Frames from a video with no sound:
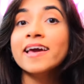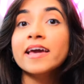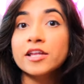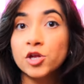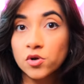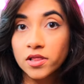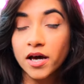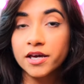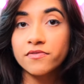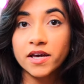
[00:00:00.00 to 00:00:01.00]
in your
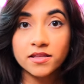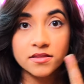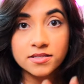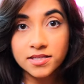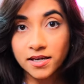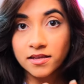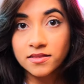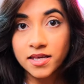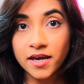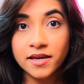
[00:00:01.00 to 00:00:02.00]
life. And then the
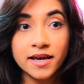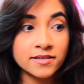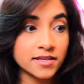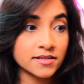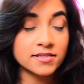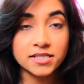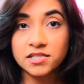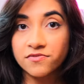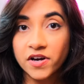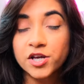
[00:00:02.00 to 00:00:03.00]
second thing is
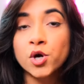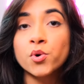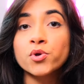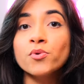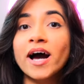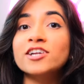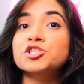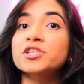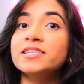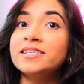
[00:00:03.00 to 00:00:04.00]
identifying who you
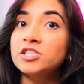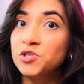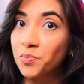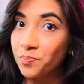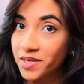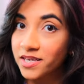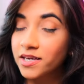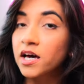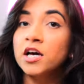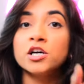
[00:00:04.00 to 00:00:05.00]
actually need to
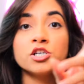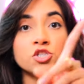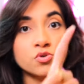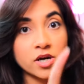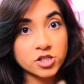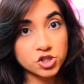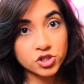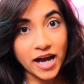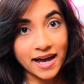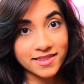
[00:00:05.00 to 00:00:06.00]
be to
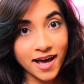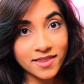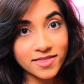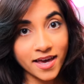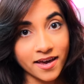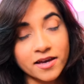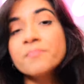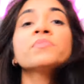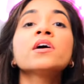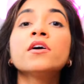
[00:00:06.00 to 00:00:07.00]
attract that thing.
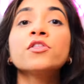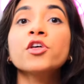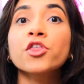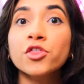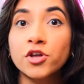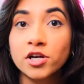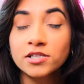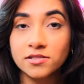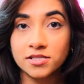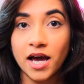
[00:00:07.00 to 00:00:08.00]
The
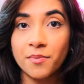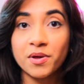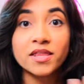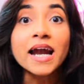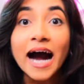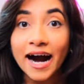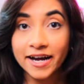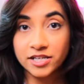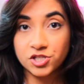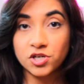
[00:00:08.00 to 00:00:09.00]
third step that
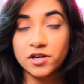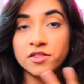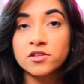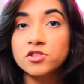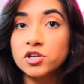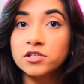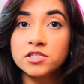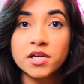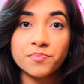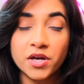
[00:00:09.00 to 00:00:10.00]
I took, and the third
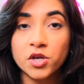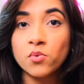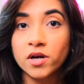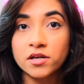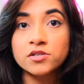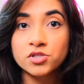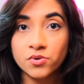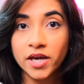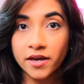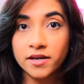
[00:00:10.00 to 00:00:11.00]
step that you want to
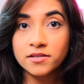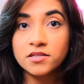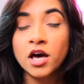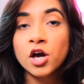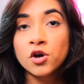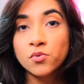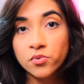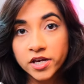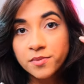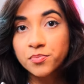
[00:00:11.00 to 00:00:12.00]
do is
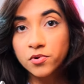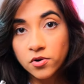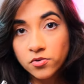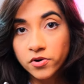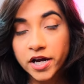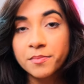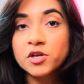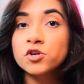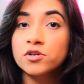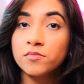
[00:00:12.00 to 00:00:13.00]
reprogram
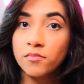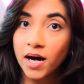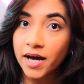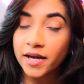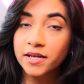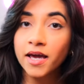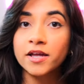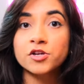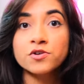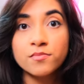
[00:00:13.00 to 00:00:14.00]
your mind
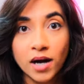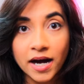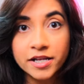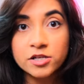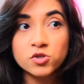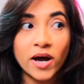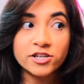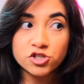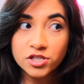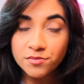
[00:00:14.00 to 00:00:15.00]
and your body to
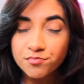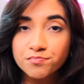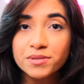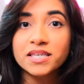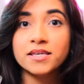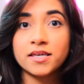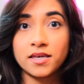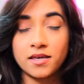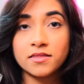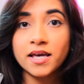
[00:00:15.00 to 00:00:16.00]
actually be
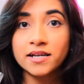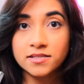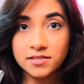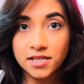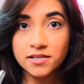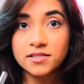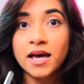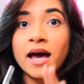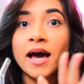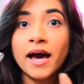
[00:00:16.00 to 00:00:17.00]
in that state
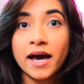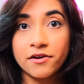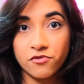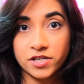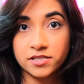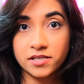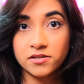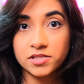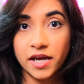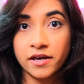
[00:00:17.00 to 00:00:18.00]
every
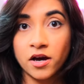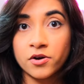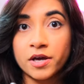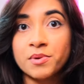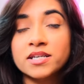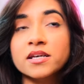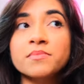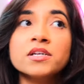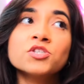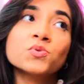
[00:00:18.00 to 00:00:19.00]
single day, okay? Because I'm
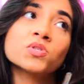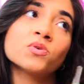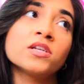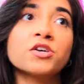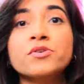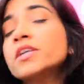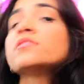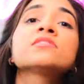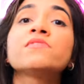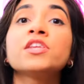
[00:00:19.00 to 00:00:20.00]
not just going to create
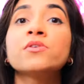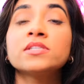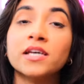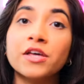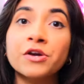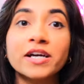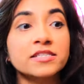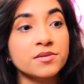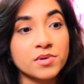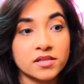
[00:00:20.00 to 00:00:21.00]
this video and tell you
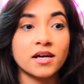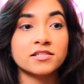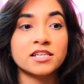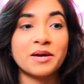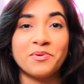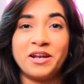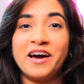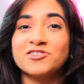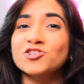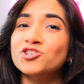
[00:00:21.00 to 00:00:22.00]
guys to be in that state. i
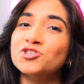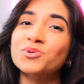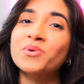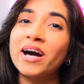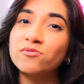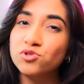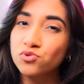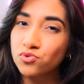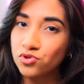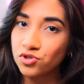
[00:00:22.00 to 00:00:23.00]
actually show you how
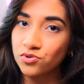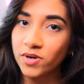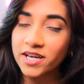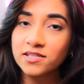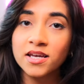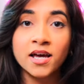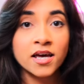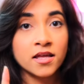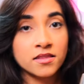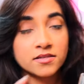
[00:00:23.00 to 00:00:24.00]
to do it.
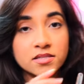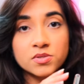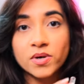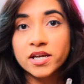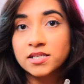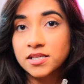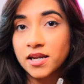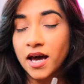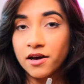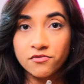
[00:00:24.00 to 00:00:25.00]
This is what I
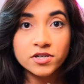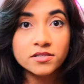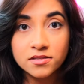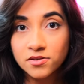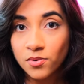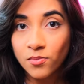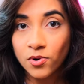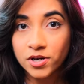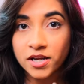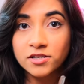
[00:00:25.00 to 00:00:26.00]
did every single
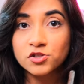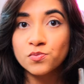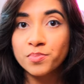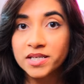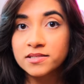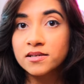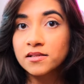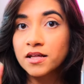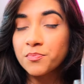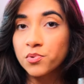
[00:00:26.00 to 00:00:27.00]
morning to
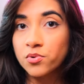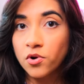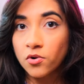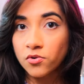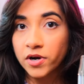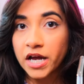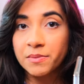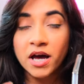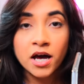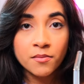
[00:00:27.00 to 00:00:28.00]
basically
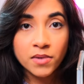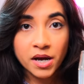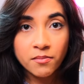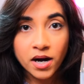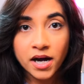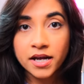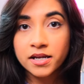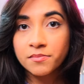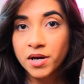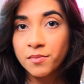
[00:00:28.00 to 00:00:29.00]
program my mind
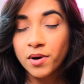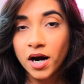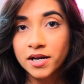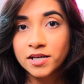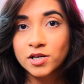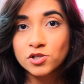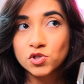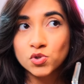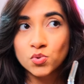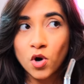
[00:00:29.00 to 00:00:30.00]
and my body
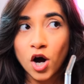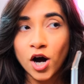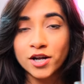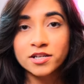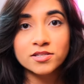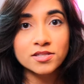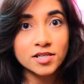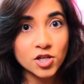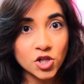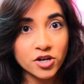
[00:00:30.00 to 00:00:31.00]
to
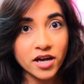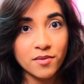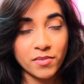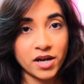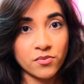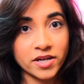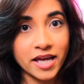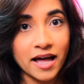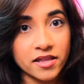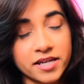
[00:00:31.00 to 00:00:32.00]
honestly look at my
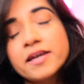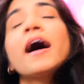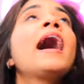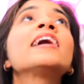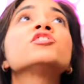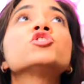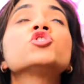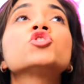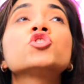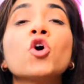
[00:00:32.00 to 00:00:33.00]
reality as
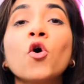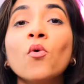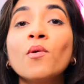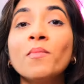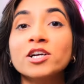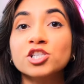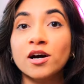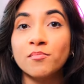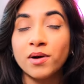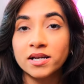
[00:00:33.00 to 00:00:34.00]
so much
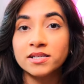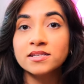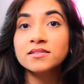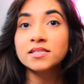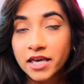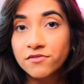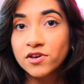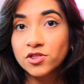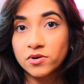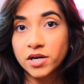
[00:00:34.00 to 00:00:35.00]
abundance,
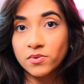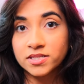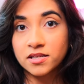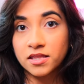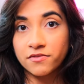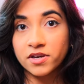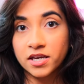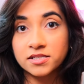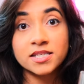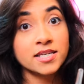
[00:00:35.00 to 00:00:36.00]
even though I wasn't living it